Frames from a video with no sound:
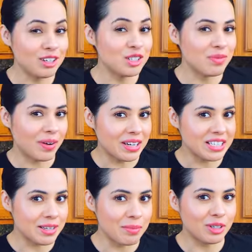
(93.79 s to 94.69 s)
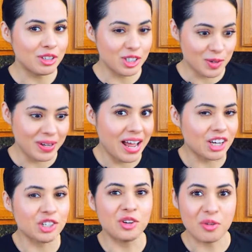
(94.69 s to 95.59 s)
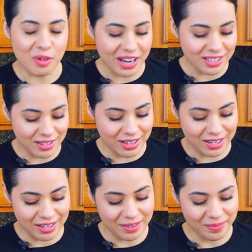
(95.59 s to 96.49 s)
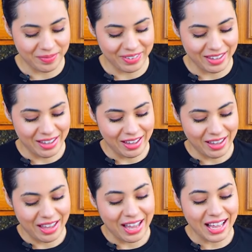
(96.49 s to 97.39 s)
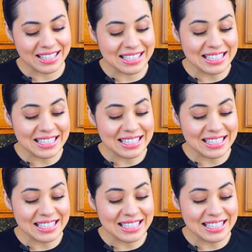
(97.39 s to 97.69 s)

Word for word: looks very similar to an actual raisin. It's